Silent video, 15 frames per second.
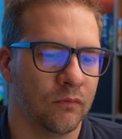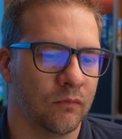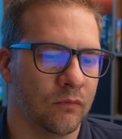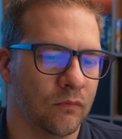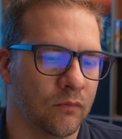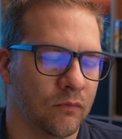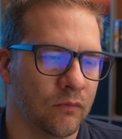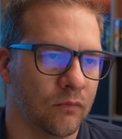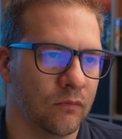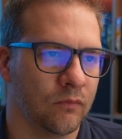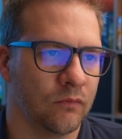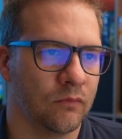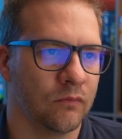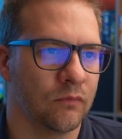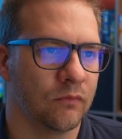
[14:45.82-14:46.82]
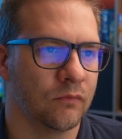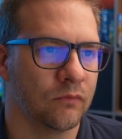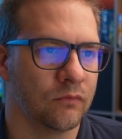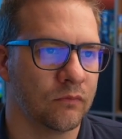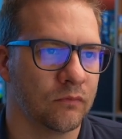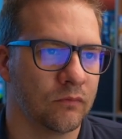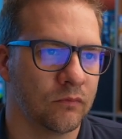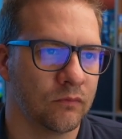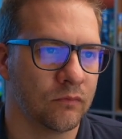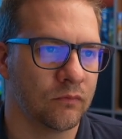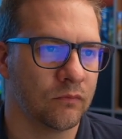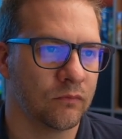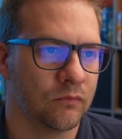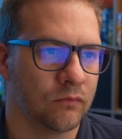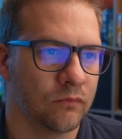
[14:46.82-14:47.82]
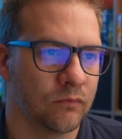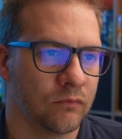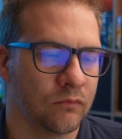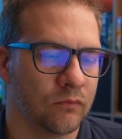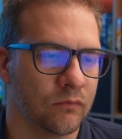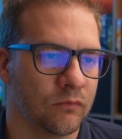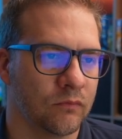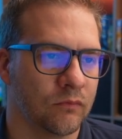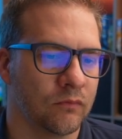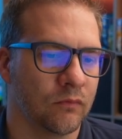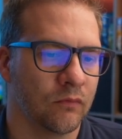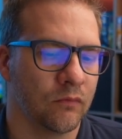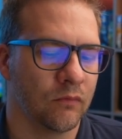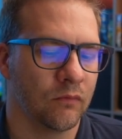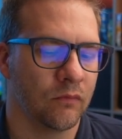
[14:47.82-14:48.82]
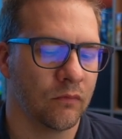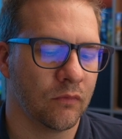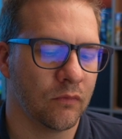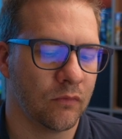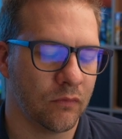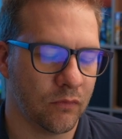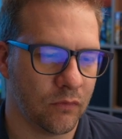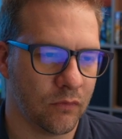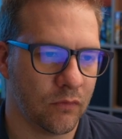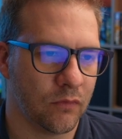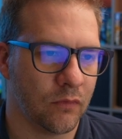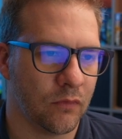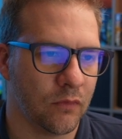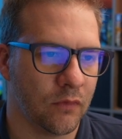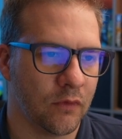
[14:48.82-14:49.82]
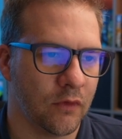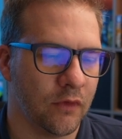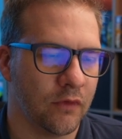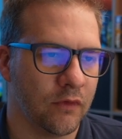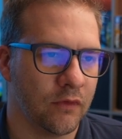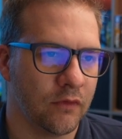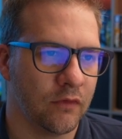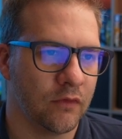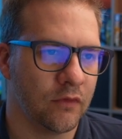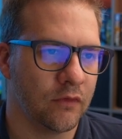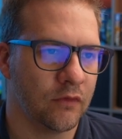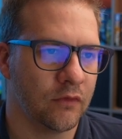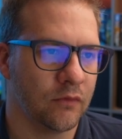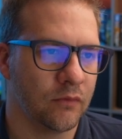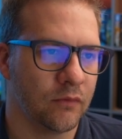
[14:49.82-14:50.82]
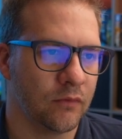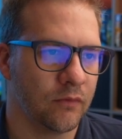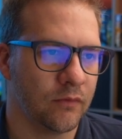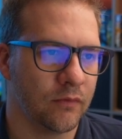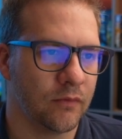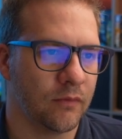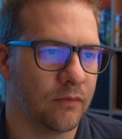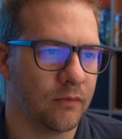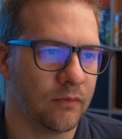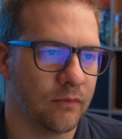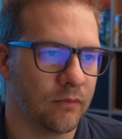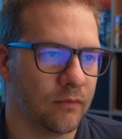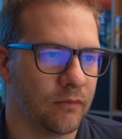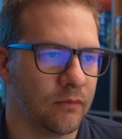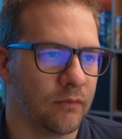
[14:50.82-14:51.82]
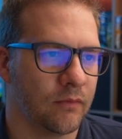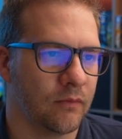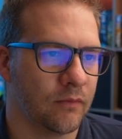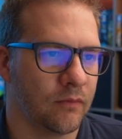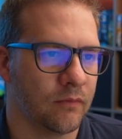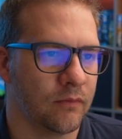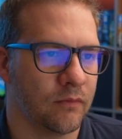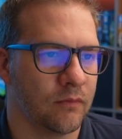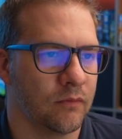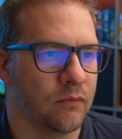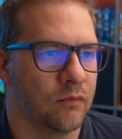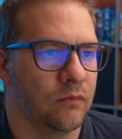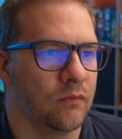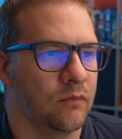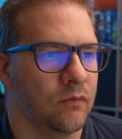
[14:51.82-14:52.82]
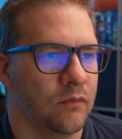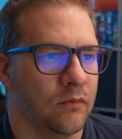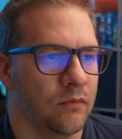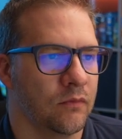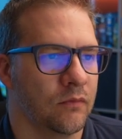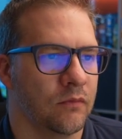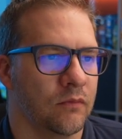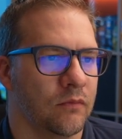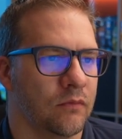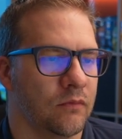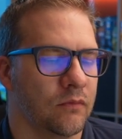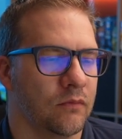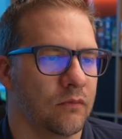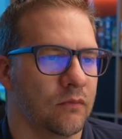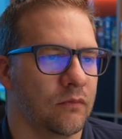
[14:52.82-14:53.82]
(not speaking)